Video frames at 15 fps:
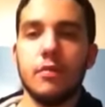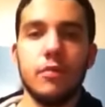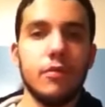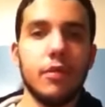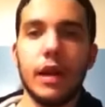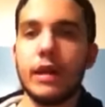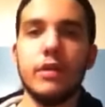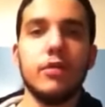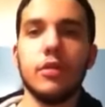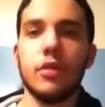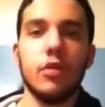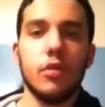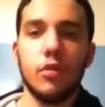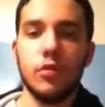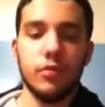regular
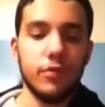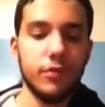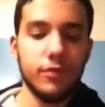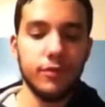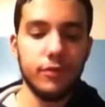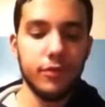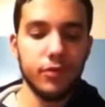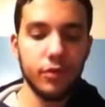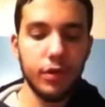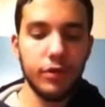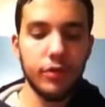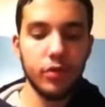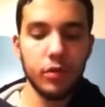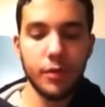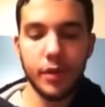old
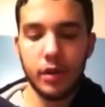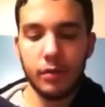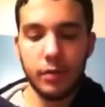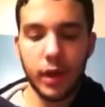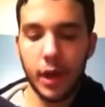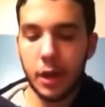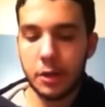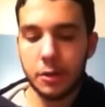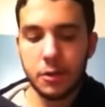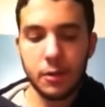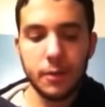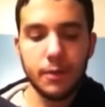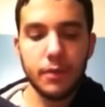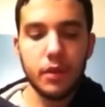3-4 minute match.